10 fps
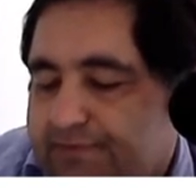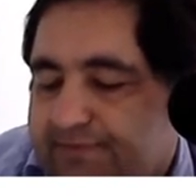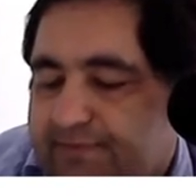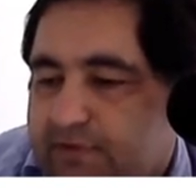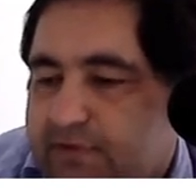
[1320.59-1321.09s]

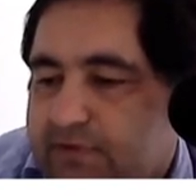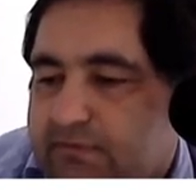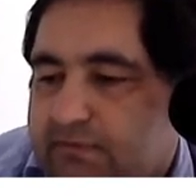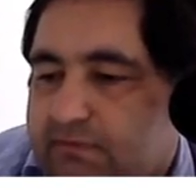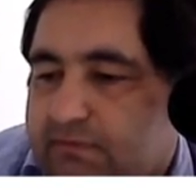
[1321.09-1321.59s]
volt.
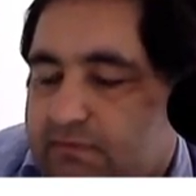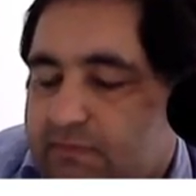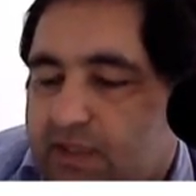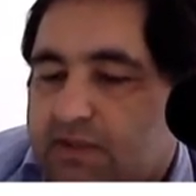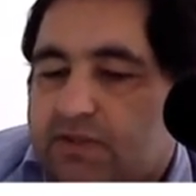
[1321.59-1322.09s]

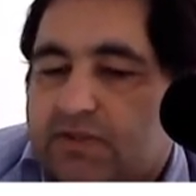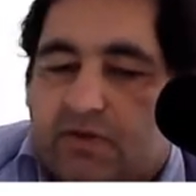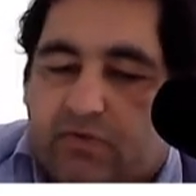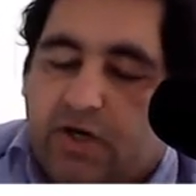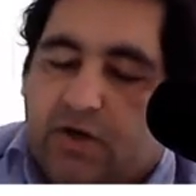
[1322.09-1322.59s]
So I